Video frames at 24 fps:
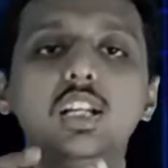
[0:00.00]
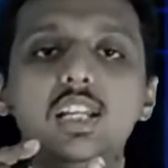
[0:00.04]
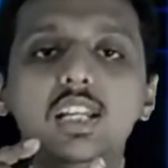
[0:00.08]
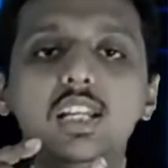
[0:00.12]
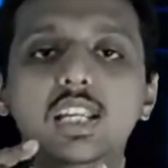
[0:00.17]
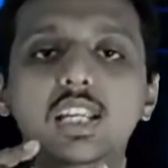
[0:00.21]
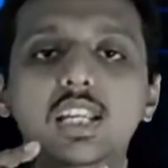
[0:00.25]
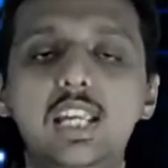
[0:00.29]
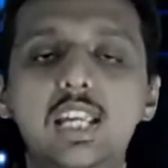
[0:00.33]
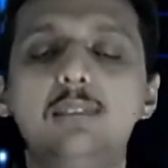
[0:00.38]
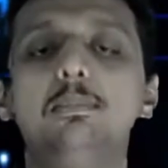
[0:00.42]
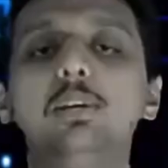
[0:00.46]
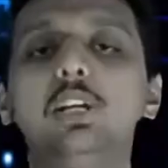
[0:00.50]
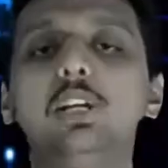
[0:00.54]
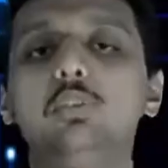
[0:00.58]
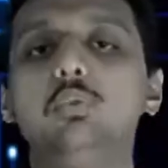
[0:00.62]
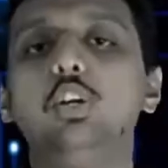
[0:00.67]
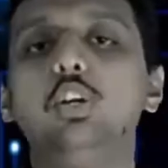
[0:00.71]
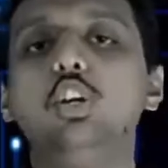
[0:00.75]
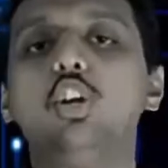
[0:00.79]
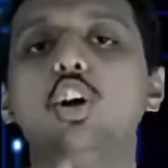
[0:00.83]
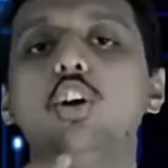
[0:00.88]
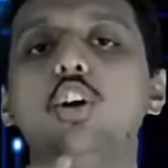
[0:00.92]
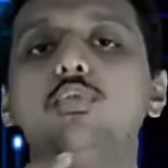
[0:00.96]
in
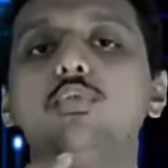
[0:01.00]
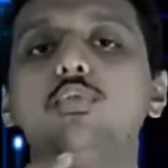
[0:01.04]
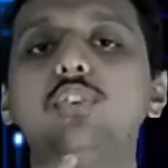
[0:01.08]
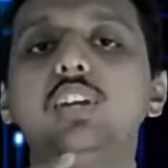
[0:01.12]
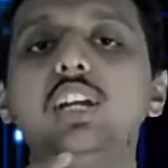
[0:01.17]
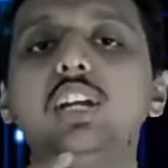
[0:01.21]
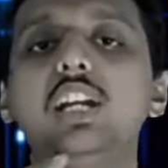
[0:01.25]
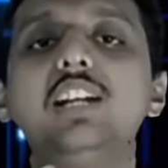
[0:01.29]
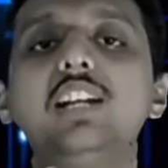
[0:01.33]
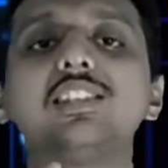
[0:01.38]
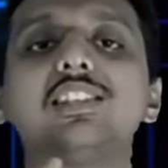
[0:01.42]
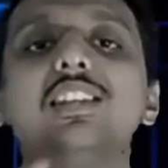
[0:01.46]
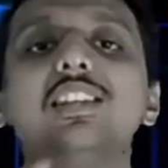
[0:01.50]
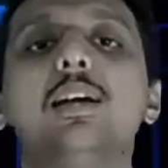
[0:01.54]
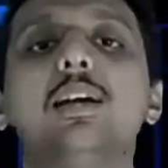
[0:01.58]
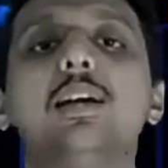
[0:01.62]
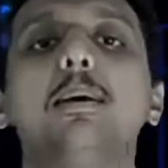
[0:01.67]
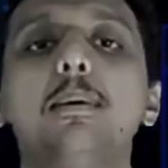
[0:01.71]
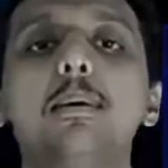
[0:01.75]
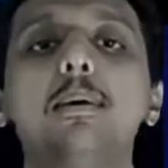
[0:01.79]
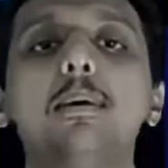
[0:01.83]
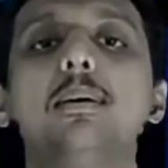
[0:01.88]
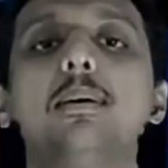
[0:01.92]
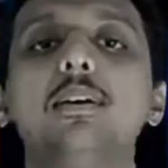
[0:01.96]
between of its
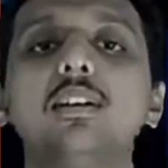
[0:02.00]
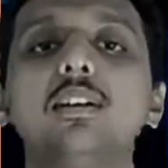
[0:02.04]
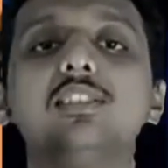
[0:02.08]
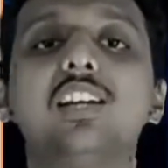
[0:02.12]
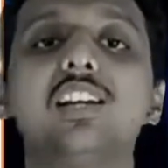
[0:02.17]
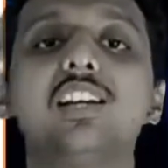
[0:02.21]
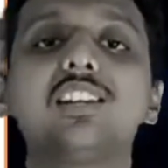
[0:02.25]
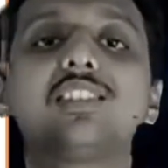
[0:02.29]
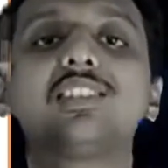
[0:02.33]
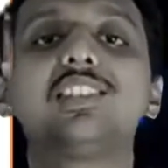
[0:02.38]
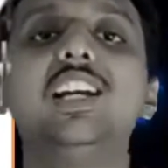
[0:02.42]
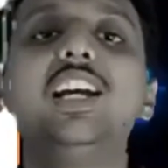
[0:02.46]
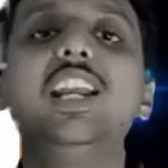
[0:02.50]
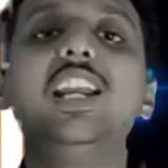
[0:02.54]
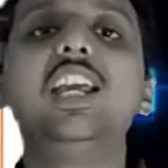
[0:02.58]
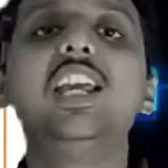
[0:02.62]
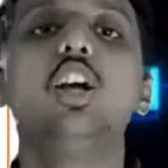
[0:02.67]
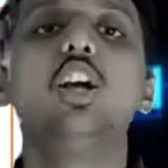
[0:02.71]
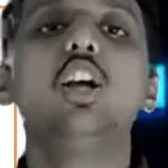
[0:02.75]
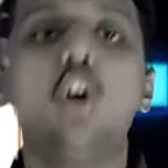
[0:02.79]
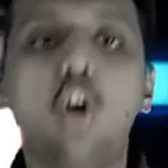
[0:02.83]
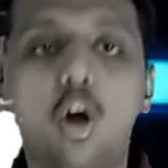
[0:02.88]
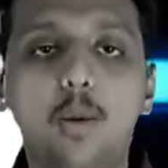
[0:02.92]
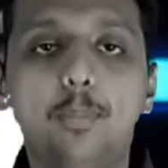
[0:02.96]

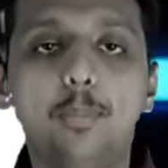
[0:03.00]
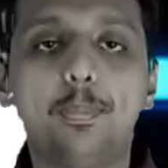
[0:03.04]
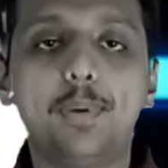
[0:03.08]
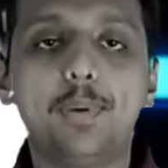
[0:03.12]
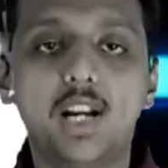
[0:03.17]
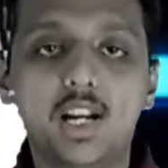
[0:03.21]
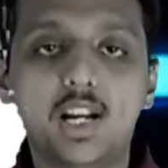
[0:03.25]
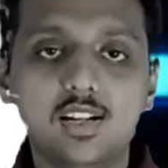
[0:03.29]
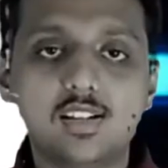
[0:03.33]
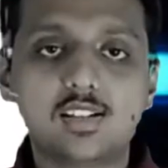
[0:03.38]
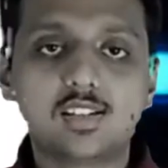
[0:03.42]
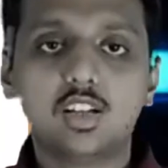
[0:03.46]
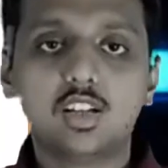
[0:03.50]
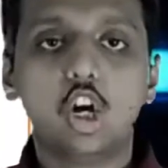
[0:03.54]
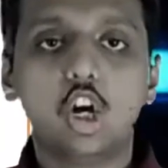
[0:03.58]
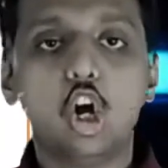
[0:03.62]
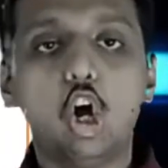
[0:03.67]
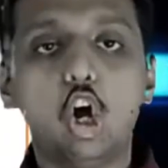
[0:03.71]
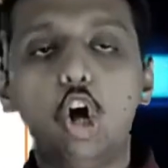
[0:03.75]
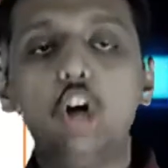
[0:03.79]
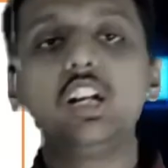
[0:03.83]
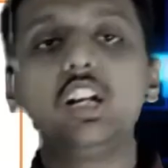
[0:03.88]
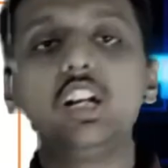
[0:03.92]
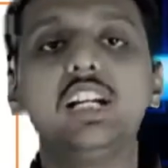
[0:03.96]
succeeding operands
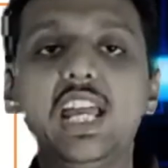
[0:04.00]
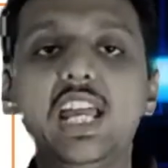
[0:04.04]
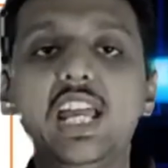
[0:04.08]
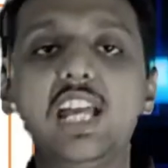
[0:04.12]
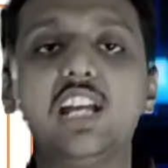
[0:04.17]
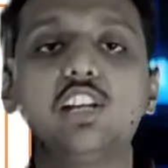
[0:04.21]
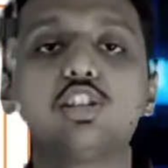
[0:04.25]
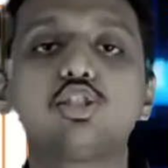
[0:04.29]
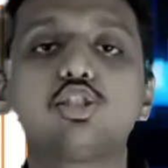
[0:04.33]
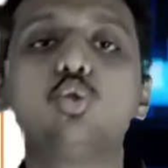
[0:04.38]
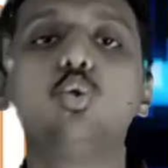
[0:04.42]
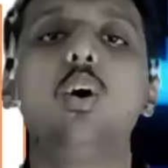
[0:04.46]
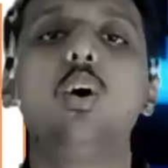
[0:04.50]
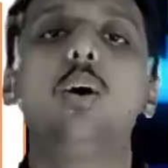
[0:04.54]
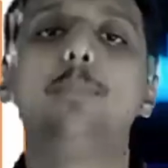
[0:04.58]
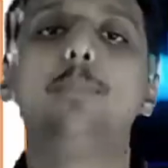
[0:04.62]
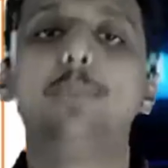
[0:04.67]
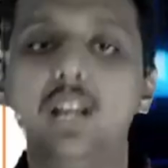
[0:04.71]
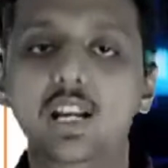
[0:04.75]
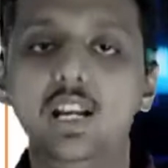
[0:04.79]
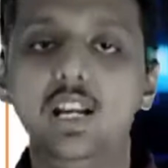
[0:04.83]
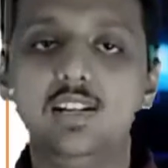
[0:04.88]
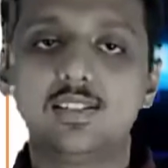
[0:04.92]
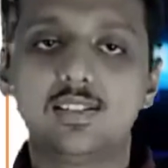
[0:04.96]
or next two
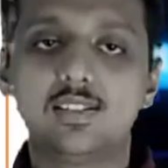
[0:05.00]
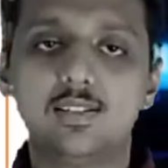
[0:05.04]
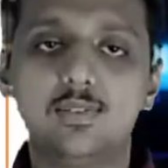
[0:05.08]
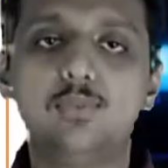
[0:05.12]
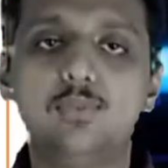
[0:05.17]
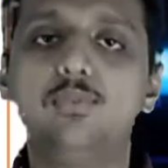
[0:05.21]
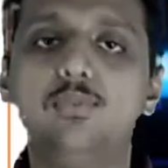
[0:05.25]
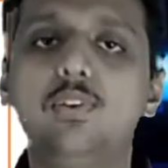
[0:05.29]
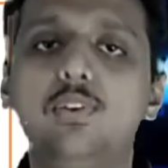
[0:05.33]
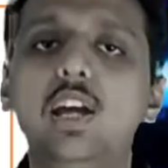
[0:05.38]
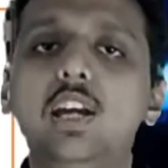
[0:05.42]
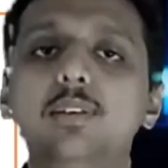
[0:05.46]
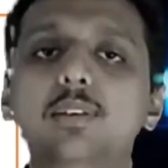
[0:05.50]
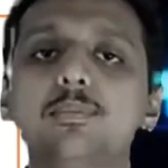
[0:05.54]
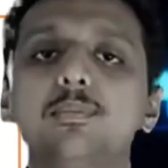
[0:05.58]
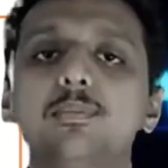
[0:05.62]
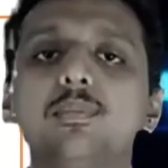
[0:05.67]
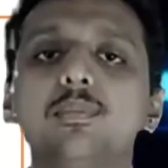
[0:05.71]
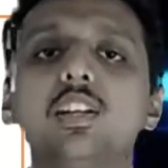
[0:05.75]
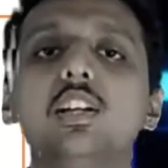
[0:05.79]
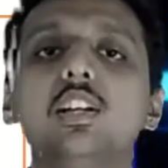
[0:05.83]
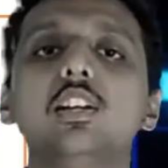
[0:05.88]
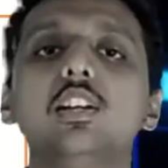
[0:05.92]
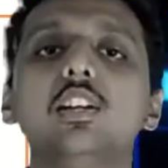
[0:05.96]
operands. Fine.
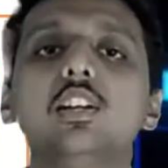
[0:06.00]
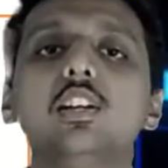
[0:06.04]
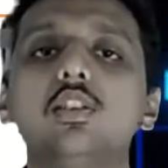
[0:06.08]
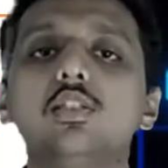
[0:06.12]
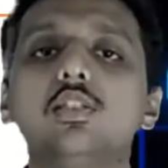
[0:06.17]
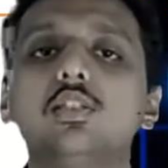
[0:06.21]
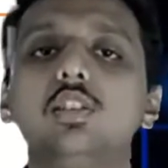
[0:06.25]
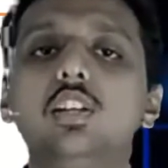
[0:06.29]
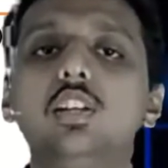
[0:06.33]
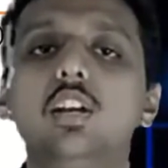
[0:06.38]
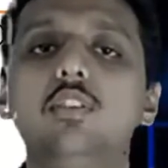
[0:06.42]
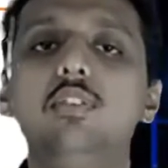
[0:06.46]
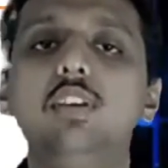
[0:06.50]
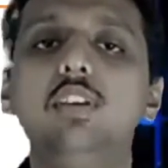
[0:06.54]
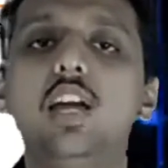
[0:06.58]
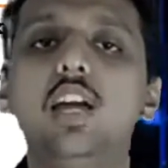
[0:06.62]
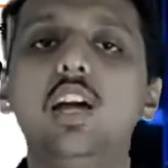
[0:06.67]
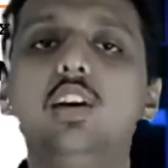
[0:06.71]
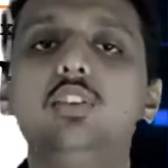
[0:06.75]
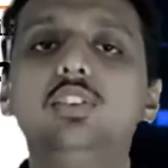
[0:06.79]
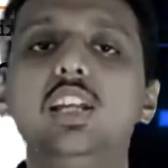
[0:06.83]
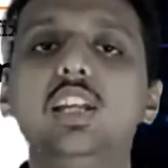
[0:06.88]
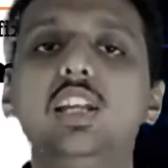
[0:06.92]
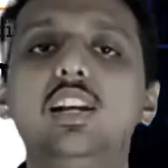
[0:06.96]
So here we
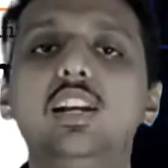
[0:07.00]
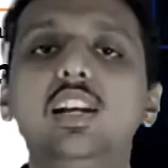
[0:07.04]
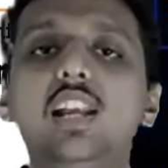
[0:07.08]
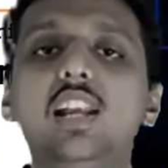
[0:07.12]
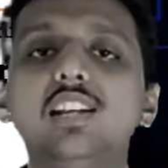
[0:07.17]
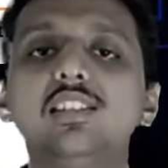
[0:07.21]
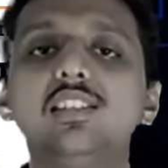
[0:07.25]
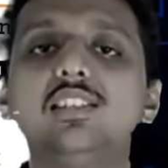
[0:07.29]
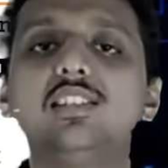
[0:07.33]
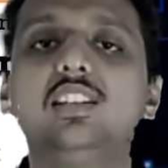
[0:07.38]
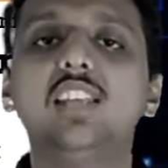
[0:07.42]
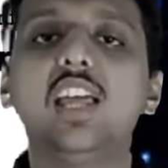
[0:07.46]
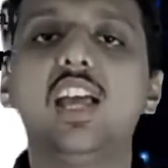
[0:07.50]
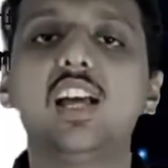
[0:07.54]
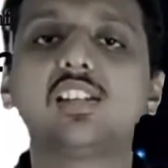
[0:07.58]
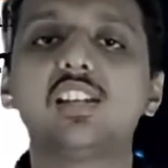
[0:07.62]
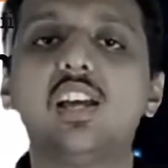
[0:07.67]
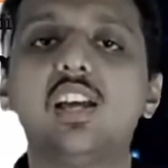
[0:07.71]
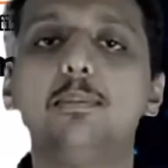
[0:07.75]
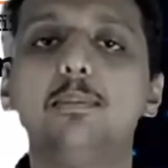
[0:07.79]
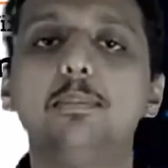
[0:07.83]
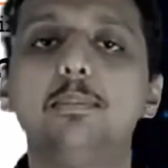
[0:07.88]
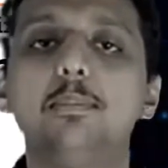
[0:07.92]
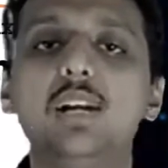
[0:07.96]
have the, let's see the
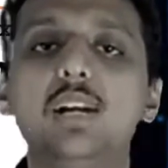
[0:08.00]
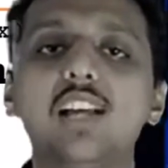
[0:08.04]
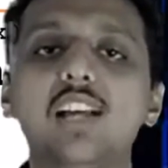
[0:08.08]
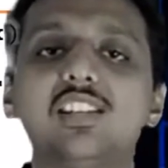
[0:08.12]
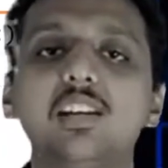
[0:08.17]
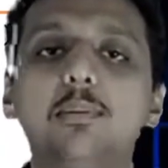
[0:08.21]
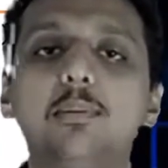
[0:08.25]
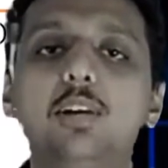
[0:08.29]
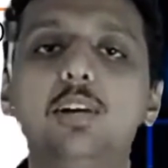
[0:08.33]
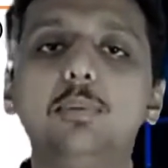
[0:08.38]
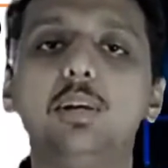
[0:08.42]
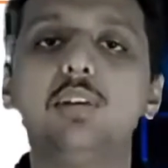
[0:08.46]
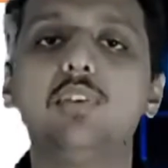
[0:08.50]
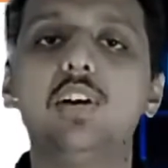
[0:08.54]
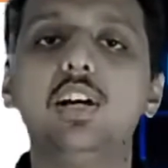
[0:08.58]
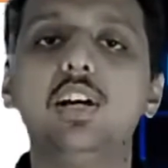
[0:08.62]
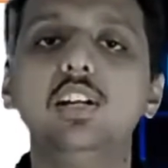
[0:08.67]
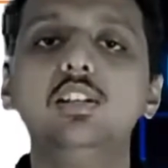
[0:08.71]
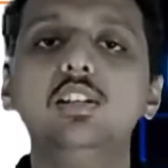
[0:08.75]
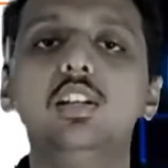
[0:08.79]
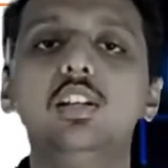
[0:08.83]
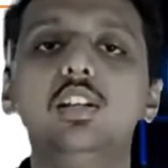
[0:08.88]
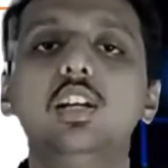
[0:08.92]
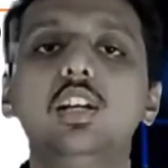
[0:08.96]
example. Example number
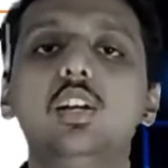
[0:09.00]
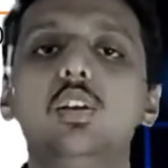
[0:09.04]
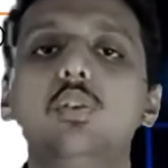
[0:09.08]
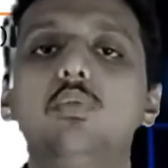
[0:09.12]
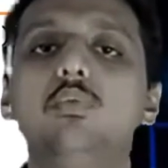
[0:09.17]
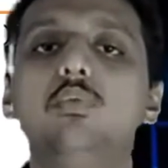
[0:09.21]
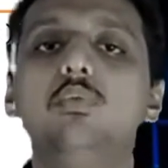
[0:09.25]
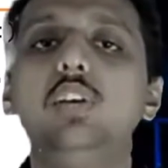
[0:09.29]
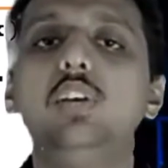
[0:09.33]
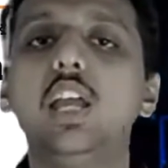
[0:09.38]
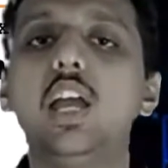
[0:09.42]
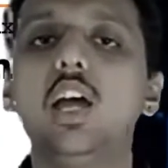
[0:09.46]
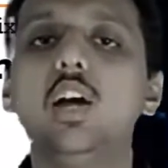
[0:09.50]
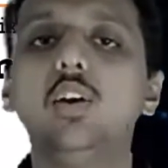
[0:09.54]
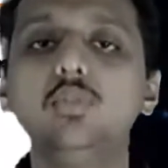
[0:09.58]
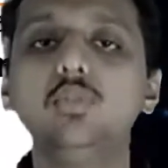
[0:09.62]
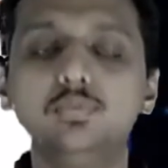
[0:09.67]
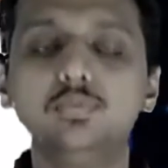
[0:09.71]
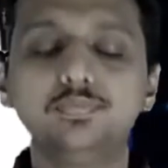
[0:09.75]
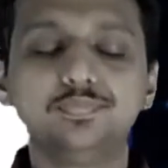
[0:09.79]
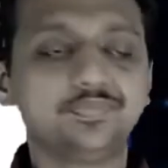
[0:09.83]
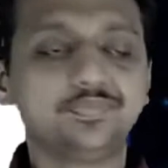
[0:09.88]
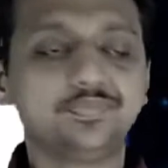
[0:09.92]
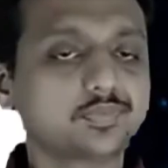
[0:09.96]
one, we
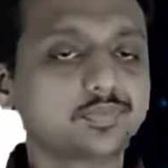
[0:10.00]
have